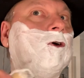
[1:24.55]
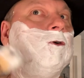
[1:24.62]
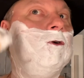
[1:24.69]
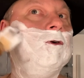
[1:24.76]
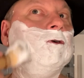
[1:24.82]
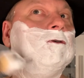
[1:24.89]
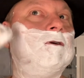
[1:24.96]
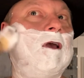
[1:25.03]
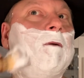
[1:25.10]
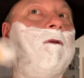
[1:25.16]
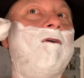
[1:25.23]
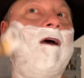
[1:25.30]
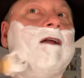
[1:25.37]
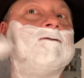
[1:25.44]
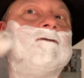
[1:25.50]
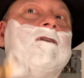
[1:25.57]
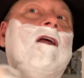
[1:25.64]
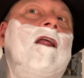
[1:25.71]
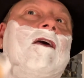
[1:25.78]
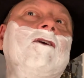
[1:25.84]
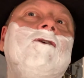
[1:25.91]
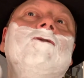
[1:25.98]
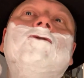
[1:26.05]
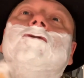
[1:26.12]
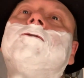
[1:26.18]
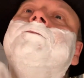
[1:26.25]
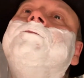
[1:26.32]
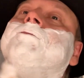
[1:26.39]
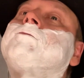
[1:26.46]
show you a couple of hats that I
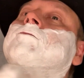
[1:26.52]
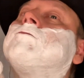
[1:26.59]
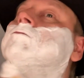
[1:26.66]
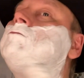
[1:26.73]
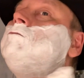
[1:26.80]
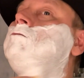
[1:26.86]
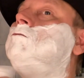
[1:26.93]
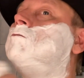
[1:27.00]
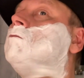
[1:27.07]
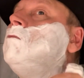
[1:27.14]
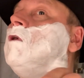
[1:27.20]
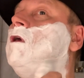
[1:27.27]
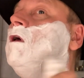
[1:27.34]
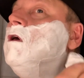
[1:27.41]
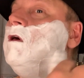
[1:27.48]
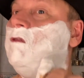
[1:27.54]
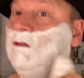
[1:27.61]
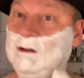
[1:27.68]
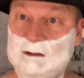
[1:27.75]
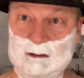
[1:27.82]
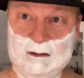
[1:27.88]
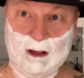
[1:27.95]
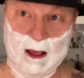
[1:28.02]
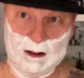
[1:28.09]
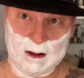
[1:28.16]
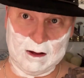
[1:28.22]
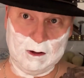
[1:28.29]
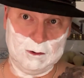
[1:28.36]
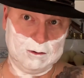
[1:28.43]
use. This is the
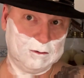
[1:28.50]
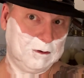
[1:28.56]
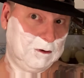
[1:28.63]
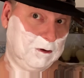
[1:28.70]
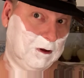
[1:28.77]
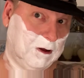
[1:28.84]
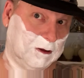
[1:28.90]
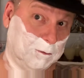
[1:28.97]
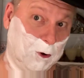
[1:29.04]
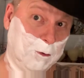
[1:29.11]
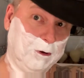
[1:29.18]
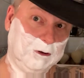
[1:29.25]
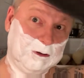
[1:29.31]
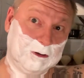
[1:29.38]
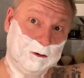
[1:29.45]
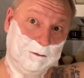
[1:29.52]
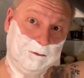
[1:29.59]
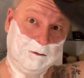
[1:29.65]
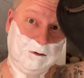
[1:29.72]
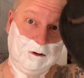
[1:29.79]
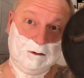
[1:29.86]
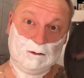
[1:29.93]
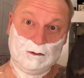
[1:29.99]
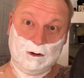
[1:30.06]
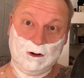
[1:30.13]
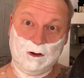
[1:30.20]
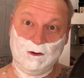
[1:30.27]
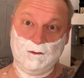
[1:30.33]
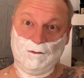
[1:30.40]
hat I use at the moment. It's
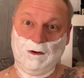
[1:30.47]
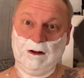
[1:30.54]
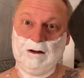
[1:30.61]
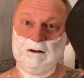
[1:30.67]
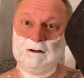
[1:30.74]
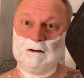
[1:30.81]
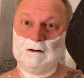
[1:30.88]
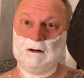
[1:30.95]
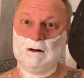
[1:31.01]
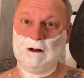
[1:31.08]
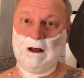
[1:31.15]
a filt